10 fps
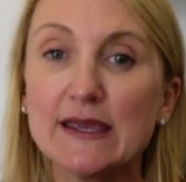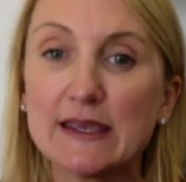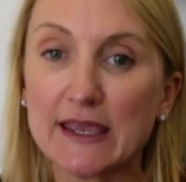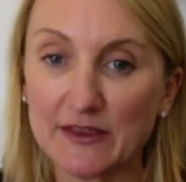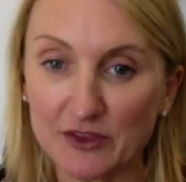
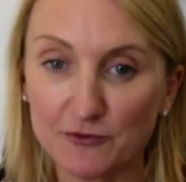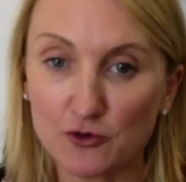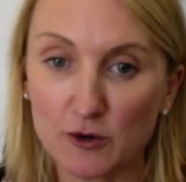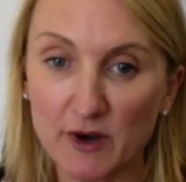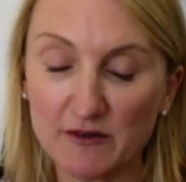get the
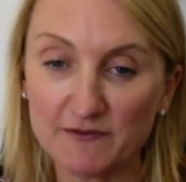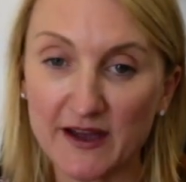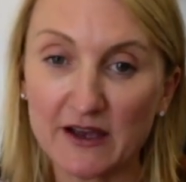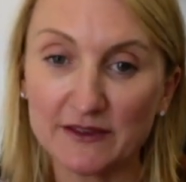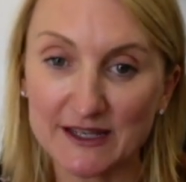form on
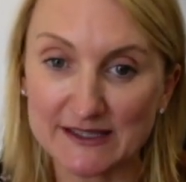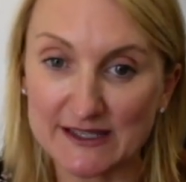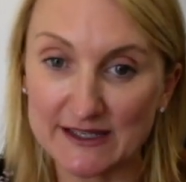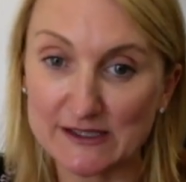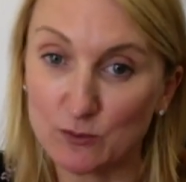file that
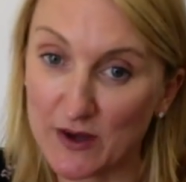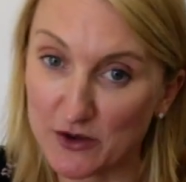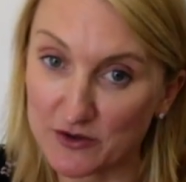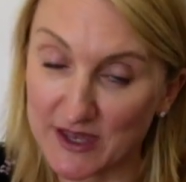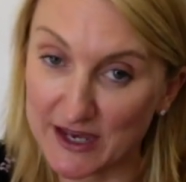says
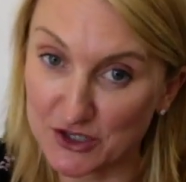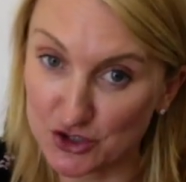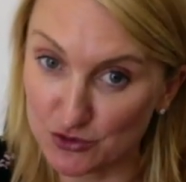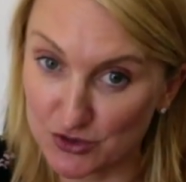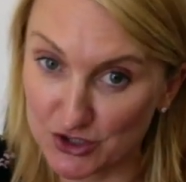whether they
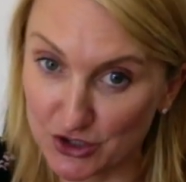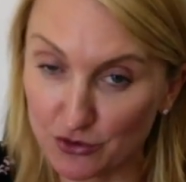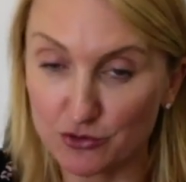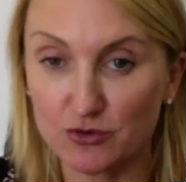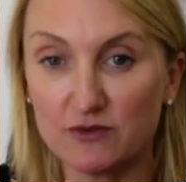choose to go
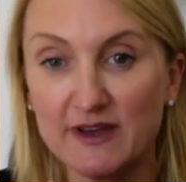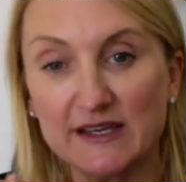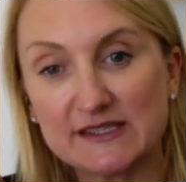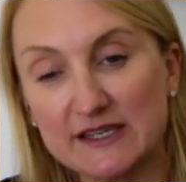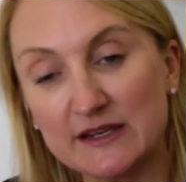through the
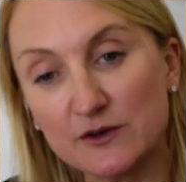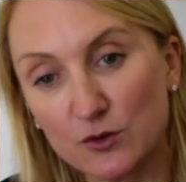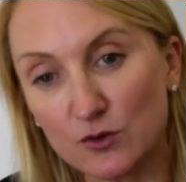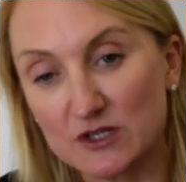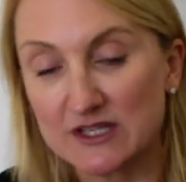vaccine
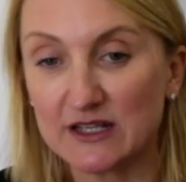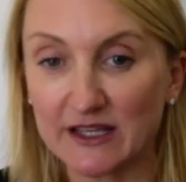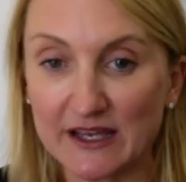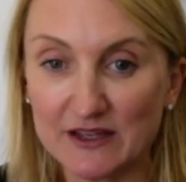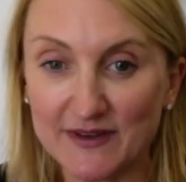or
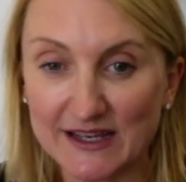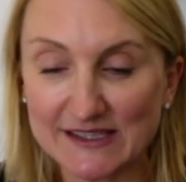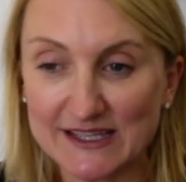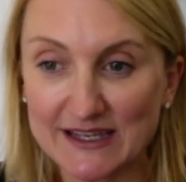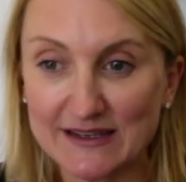decline the
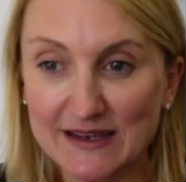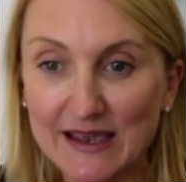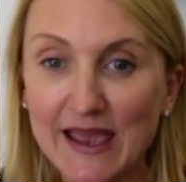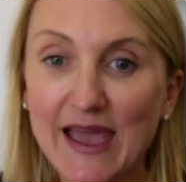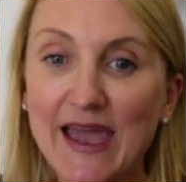vaccine,
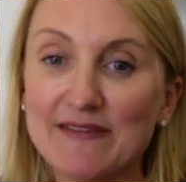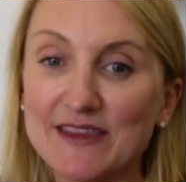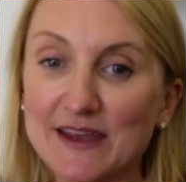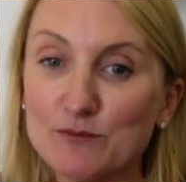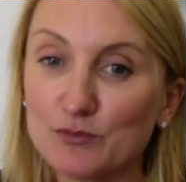and
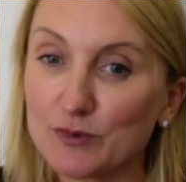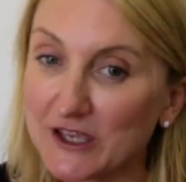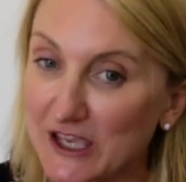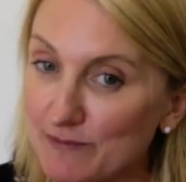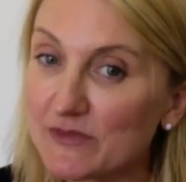then
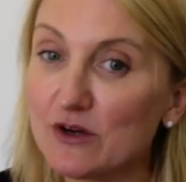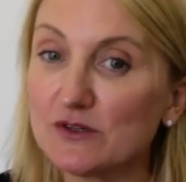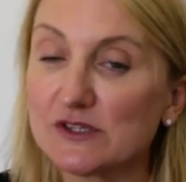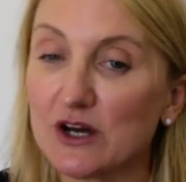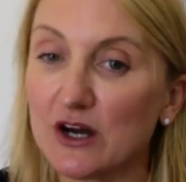keep those
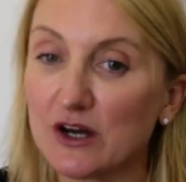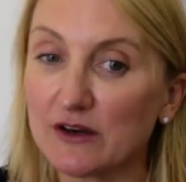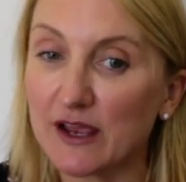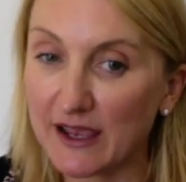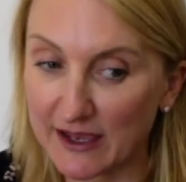on
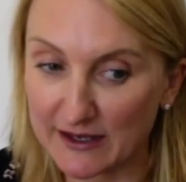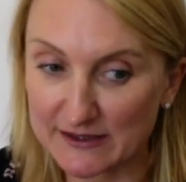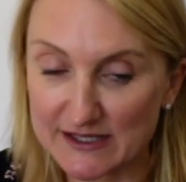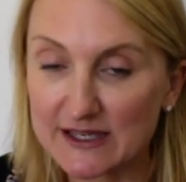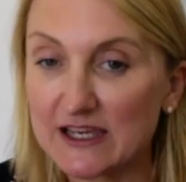hand.
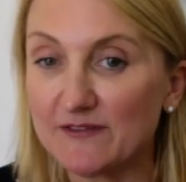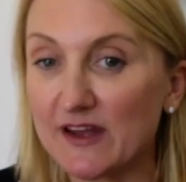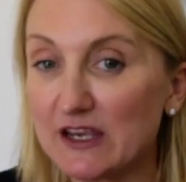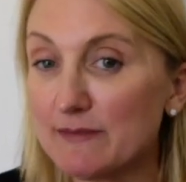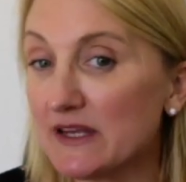If
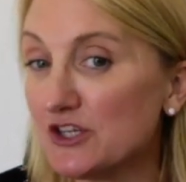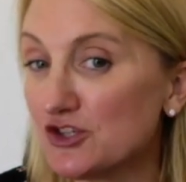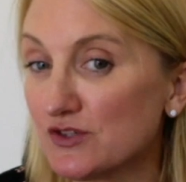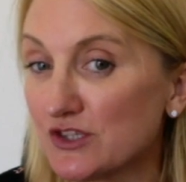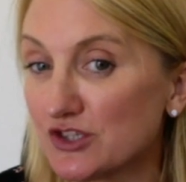anybody
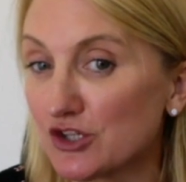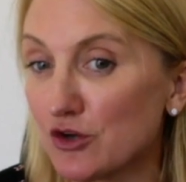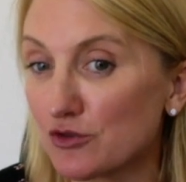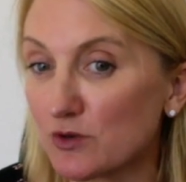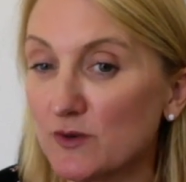chooses to go
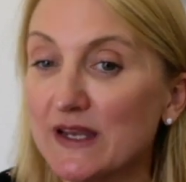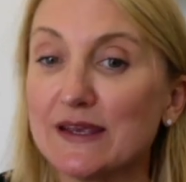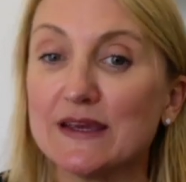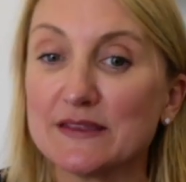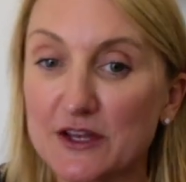through it,
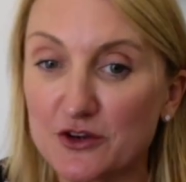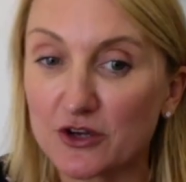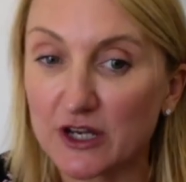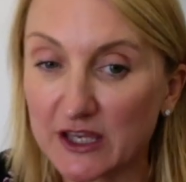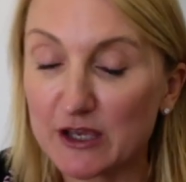then you're
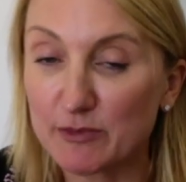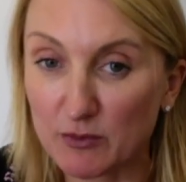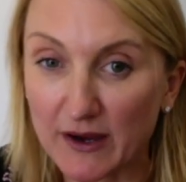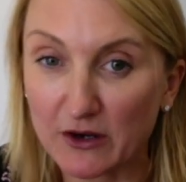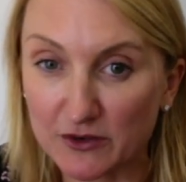going to keep a
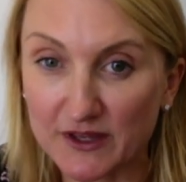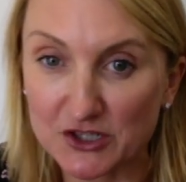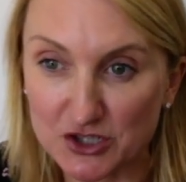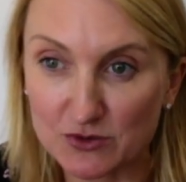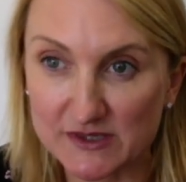record that
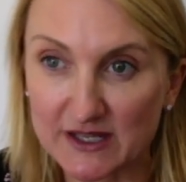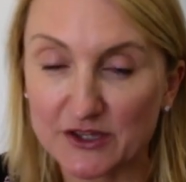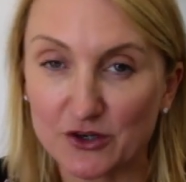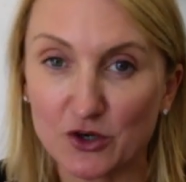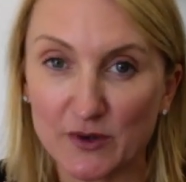shows that
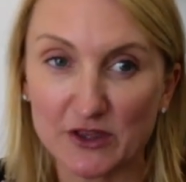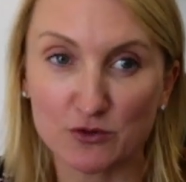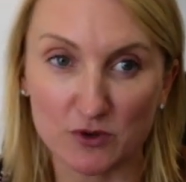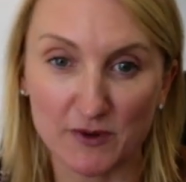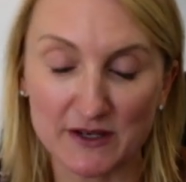they're going
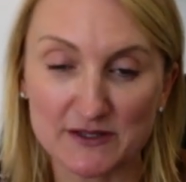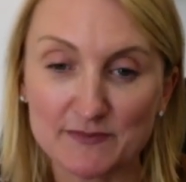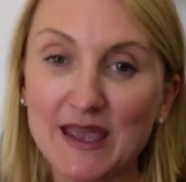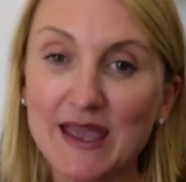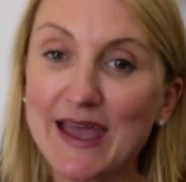through it.
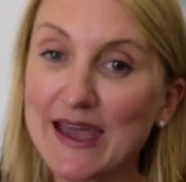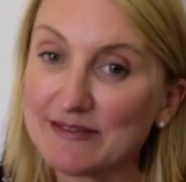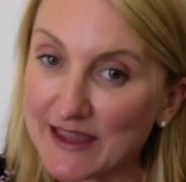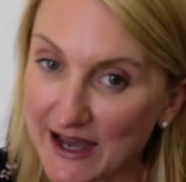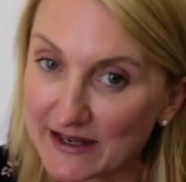And
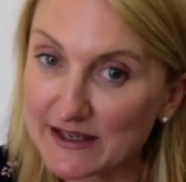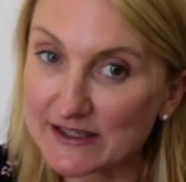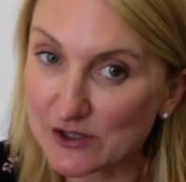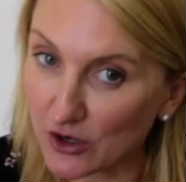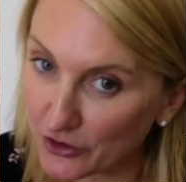that is
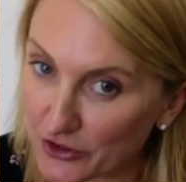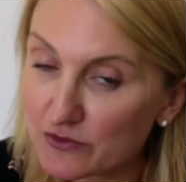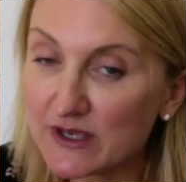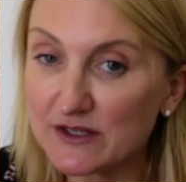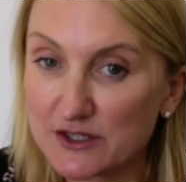all you
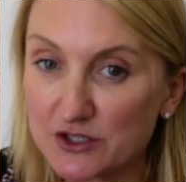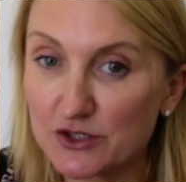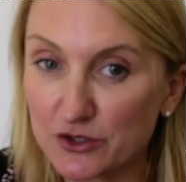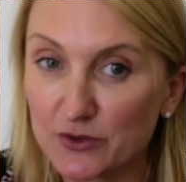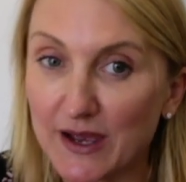need to
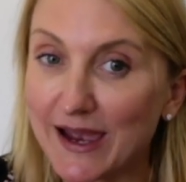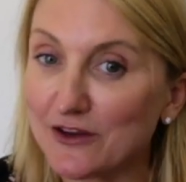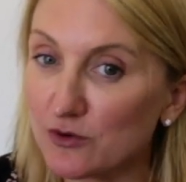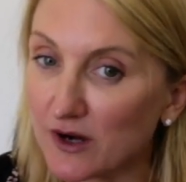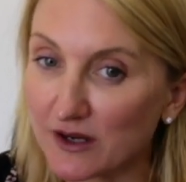do, and
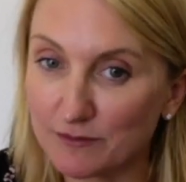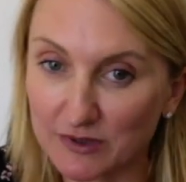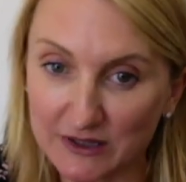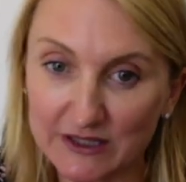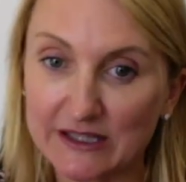you are
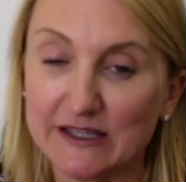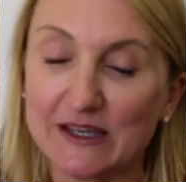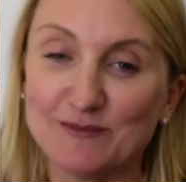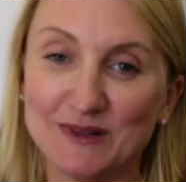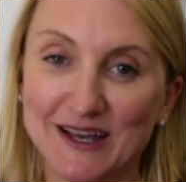completely
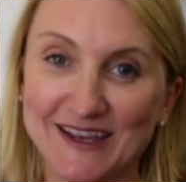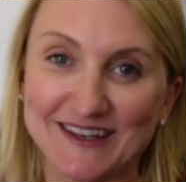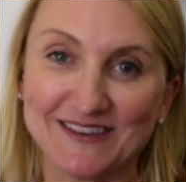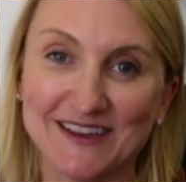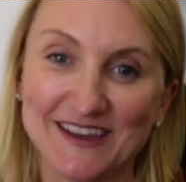compliant.
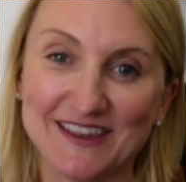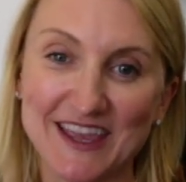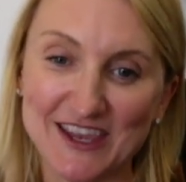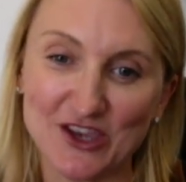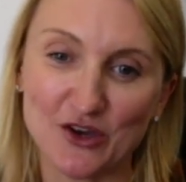
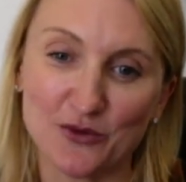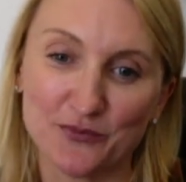Thank you.